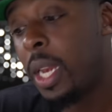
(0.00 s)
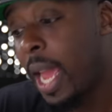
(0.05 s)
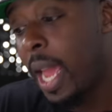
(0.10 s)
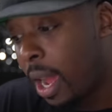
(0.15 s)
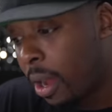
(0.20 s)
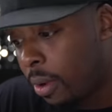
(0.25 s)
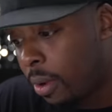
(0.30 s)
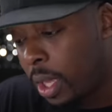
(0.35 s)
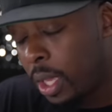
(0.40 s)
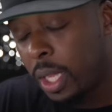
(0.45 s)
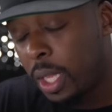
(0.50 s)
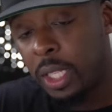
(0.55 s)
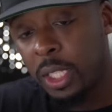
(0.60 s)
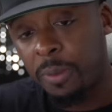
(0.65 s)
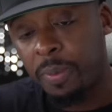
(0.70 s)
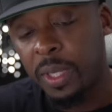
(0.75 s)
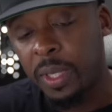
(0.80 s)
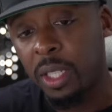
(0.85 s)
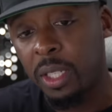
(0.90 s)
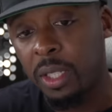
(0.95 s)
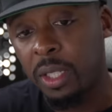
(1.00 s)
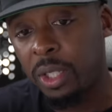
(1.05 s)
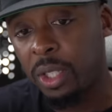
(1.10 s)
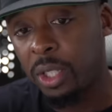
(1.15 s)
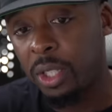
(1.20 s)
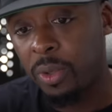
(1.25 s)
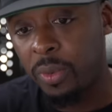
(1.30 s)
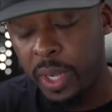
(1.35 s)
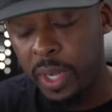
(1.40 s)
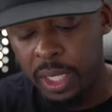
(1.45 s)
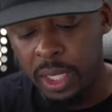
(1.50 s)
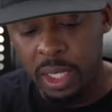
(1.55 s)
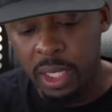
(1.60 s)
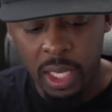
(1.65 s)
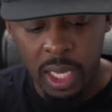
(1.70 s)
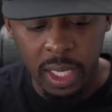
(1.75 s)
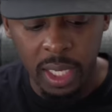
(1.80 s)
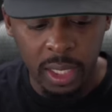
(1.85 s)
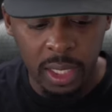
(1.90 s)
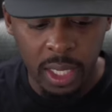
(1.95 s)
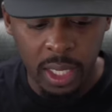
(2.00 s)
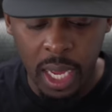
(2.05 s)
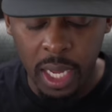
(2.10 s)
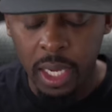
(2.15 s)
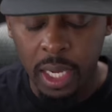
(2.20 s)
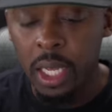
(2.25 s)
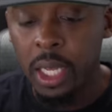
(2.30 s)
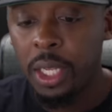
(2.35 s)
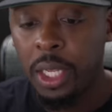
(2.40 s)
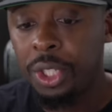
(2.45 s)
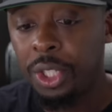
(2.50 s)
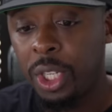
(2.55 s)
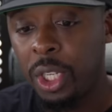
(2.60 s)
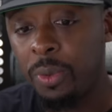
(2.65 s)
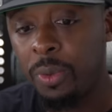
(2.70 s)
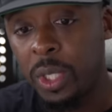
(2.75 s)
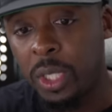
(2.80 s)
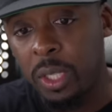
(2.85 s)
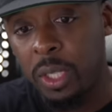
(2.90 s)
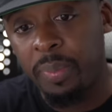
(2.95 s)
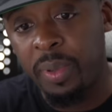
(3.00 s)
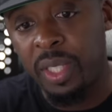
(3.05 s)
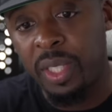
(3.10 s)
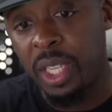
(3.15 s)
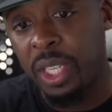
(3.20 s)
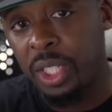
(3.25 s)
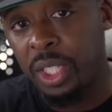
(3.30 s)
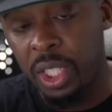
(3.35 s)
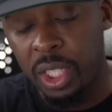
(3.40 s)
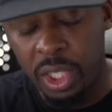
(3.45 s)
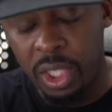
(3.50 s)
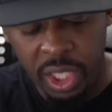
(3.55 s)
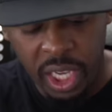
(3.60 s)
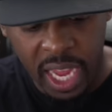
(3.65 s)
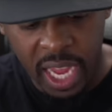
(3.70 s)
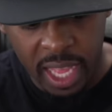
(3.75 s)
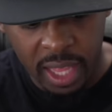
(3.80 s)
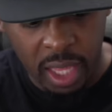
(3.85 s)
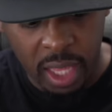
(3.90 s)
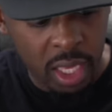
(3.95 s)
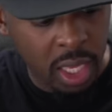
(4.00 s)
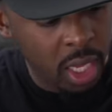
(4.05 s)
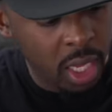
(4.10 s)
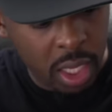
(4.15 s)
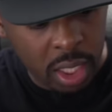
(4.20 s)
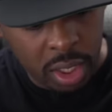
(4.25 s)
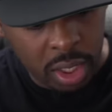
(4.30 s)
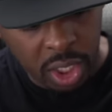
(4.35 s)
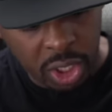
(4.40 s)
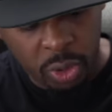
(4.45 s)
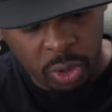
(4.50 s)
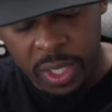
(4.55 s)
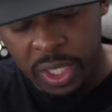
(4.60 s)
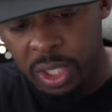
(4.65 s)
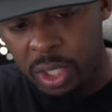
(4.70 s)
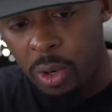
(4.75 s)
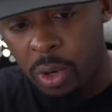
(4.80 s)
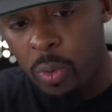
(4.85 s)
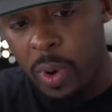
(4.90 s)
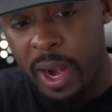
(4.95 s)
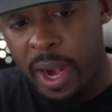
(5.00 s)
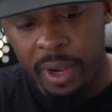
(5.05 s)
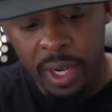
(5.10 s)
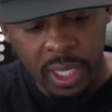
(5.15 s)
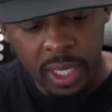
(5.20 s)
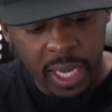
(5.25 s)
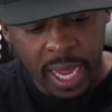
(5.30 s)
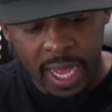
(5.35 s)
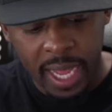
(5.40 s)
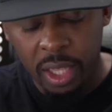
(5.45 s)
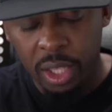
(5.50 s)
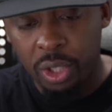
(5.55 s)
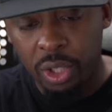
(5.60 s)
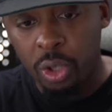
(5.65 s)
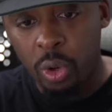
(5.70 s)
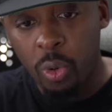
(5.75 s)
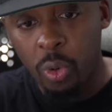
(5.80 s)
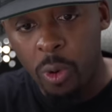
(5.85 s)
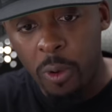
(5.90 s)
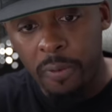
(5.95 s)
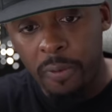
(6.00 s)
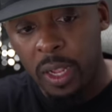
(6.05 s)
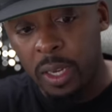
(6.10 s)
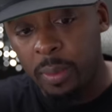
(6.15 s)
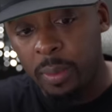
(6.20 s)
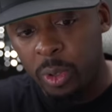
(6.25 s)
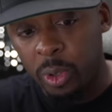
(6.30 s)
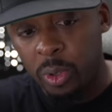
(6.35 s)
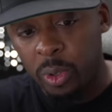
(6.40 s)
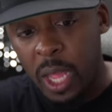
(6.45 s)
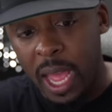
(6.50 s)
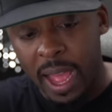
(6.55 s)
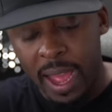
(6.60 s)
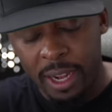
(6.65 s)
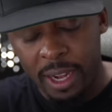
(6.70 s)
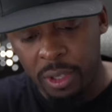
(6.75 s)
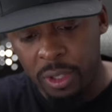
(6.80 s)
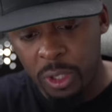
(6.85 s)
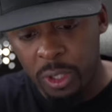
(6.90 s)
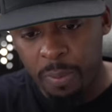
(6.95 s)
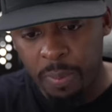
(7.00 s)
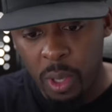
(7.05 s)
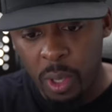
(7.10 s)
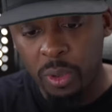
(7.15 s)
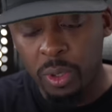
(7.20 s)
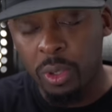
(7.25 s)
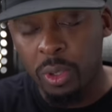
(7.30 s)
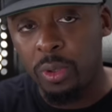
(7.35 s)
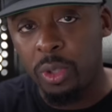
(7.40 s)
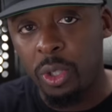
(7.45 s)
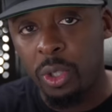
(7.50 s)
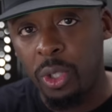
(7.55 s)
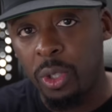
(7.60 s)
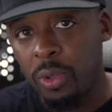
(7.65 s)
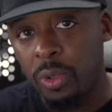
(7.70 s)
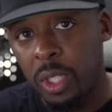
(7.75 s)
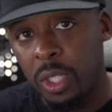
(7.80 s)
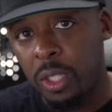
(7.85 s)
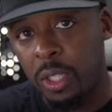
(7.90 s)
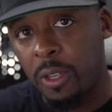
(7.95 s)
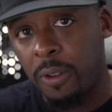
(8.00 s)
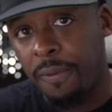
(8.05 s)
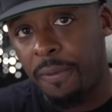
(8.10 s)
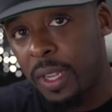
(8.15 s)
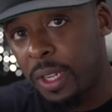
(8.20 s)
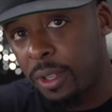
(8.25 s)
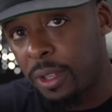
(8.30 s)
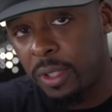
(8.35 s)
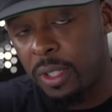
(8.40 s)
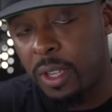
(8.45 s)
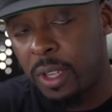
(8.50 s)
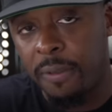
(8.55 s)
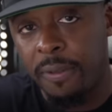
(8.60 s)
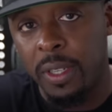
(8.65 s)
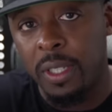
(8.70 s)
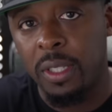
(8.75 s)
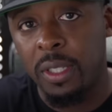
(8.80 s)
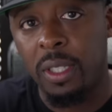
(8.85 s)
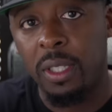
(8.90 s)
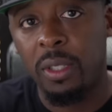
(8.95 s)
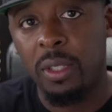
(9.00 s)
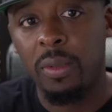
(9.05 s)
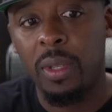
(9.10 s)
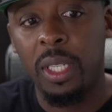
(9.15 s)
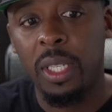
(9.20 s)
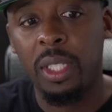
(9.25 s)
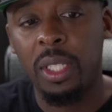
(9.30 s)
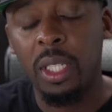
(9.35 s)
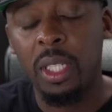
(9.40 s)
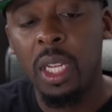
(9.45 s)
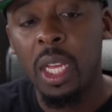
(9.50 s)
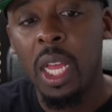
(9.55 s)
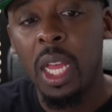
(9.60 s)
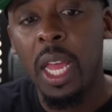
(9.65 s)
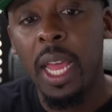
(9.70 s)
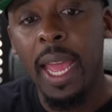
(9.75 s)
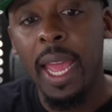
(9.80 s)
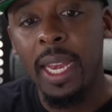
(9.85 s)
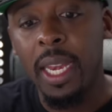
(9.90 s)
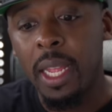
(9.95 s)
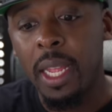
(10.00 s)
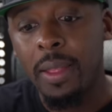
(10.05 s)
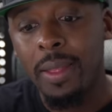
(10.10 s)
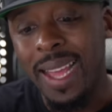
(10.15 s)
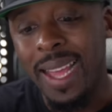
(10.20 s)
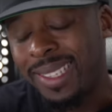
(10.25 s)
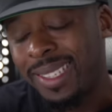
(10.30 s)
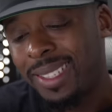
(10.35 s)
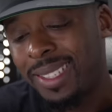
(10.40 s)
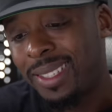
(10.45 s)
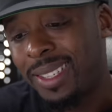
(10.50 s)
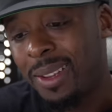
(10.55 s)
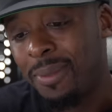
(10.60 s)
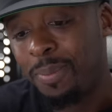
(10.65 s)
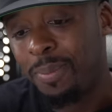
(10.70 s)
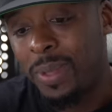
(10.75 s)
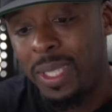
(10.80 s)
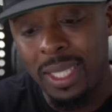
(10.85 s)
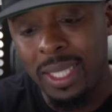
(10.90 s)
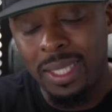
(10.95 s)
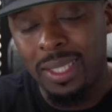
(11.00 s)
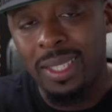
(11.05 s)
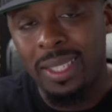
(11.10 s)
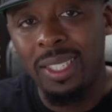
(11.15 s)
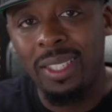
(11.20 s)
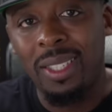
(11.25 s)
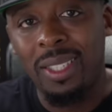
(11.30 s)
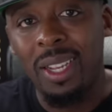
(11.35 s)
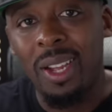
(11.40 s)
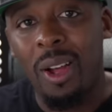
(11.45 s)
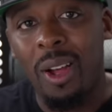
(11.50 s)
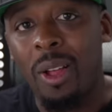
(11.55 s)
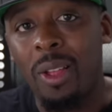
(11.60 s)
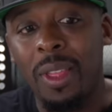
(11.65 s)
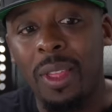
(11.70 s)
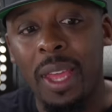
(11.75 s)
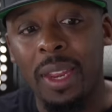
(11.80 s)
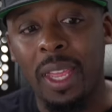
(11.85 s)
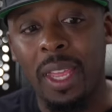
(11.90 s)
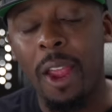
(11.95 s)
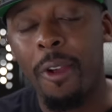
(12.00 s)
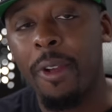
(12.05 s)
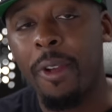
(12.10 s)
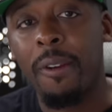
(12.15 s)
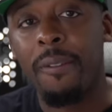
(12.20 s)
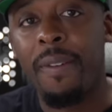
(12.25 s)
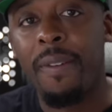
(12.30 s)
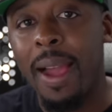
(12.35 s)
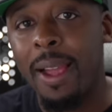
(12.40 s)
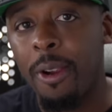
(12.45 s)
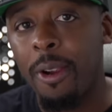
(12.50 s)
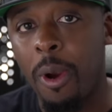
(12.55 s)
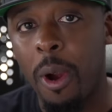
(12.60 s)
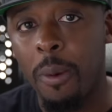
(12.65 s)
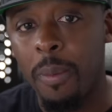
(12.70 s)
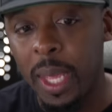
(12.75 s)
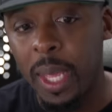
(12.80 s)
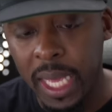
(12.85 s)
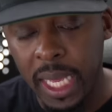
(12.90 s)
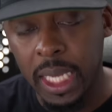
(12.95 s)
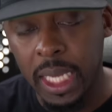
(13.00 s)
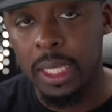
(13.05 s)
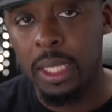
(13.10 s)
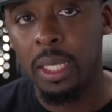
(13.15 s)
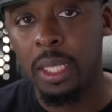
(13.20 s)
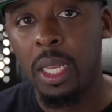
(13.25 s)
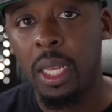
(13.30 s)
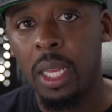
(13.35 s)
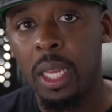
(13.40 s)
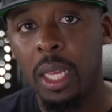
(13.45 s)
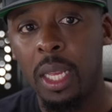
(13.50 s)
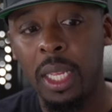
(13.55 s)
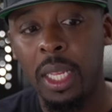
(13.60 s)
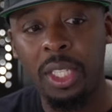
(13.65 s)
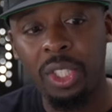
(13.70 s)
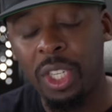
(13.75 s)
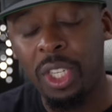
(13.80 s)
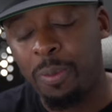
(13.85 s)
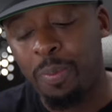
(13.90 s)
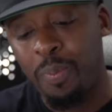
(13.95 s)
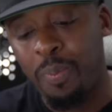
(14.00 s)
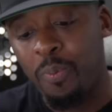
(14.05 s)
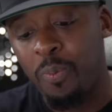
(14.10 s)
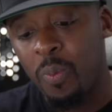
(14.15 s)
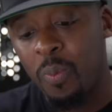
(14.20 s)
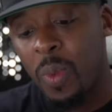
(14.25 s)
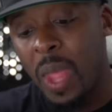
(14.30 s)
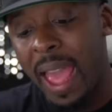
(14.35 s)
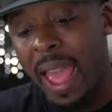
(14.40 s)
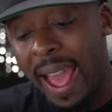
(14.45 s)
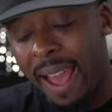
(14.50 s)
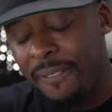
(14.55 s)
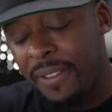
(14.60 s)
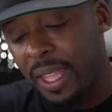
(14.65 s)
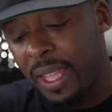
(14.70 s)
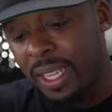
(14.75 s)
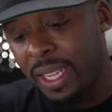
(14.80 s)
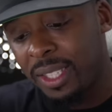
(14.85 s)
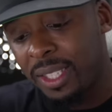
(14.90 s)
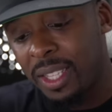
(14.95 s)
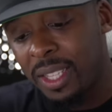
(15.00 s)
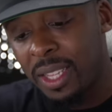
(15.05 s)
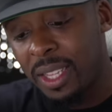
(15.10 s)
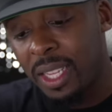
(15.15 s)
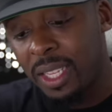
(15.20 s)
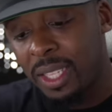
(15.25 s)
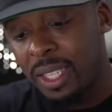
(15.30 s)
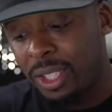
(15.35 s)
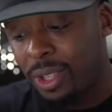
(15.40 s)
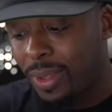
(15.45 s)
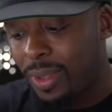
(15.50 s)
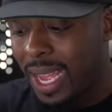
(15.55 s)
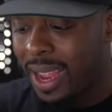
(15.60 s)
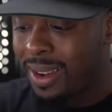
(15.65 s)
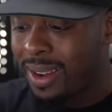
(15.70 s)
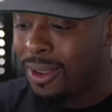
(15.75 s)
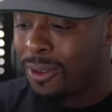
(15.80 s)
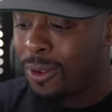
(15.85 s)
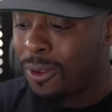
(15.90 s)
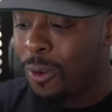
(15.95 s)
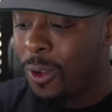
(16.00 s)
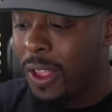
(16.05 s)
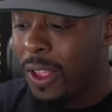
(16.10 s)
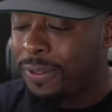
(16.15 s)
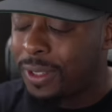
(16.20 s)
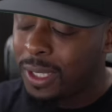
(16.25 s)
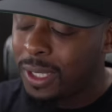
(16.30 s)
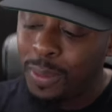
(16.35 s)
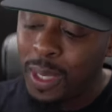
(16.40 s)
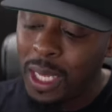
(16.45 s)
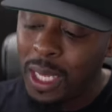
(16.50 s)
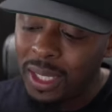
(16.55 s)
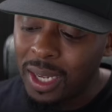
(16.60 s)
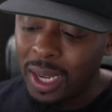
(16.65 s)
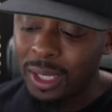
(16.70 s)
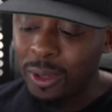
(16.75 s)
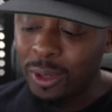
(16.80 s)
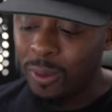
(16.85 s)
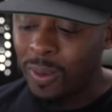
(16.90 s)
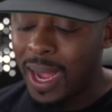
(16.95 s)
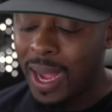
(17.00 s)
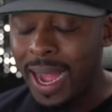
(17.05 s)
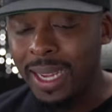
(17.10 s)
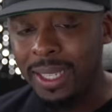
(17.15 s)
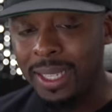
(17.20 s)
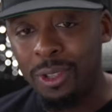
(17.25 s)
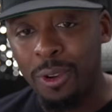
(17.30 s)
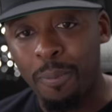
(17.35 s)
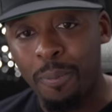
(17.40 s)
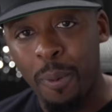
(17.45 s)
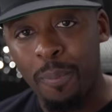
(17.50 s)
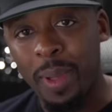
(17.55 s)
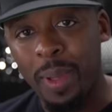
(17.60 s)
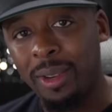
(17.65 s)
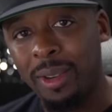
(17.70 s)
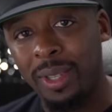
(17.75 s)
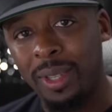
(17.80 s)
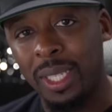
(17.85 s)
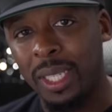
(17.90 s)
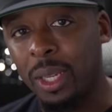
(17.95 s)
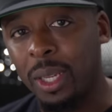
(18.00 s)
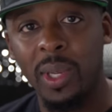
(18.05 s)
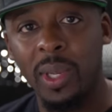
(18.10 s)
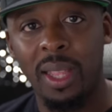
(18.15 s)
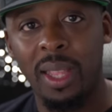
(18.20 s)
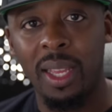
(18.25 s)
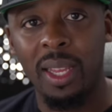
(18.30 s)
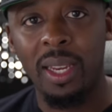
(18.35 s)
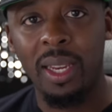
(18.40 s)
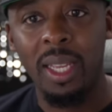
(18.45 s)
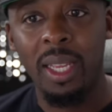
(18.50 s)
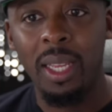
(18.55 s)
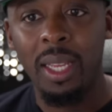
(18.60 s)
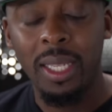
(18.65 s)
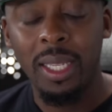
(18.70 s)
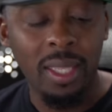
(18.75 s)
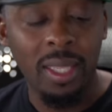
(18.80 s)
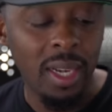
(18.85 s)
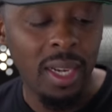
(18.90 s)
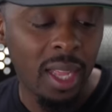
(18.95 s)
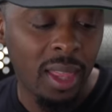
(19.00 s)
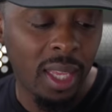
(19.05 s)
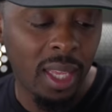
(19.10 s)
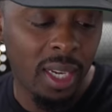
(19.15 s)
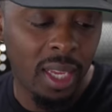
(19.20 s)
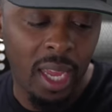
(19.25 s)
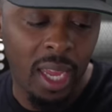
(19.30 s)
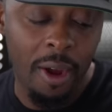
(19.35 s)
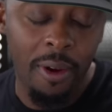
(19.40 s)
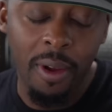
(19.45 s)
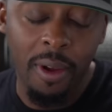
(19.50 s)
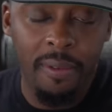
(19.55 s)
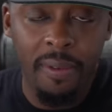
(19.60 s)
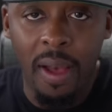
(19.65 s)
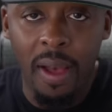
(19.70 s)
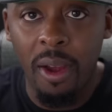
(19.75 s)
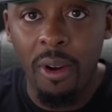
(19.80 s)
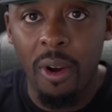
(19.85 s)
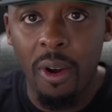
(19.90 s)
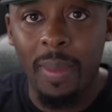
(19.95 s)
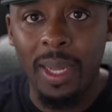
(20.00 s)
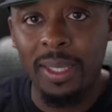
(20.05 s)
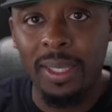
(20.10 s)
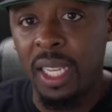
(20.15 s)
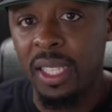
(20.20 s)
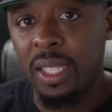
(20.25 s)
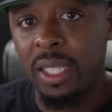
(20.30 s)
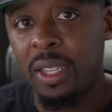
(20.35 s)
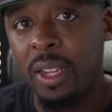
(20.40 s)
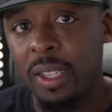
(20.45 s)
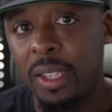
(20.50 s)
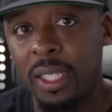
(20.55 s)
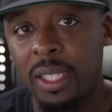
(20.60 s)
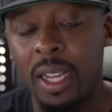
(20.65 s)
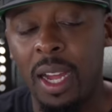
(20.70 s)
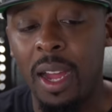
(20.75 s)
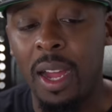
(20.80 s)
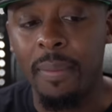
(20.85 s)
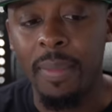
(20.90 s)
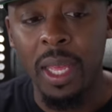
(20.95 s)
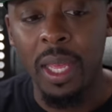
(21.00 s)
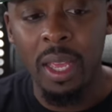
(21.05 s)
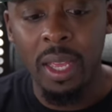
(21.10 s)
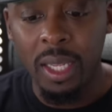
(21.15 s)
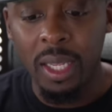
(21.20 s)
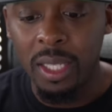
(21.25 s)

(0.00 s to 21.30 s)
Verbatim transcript: Now, in this particular situation, like I said, she was in a position, she had the situational awareness and the tool available at her disposal to use it to defend herself in this situation. And that's, a, that's essentially all that carrying a firearm is. It's just having it so that if something does arise, you're prepared to deal with it. It's nothing to carry a firearm. I say this all the time.